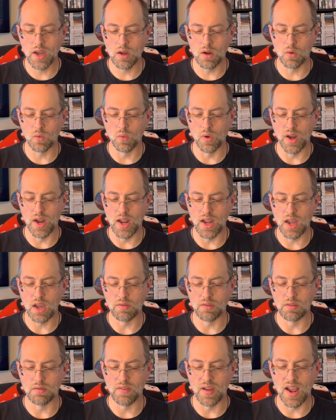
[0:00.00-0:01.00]
array of
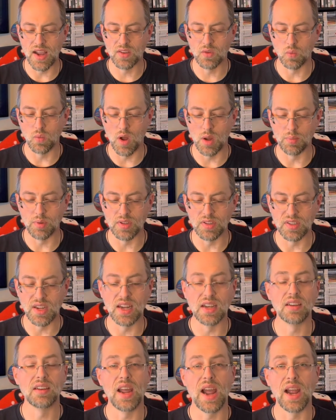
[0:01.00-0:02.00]
advanced weapons
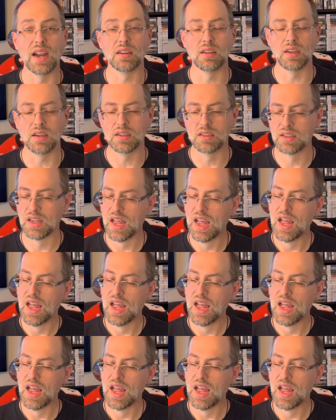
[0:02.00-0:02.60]
and tactics.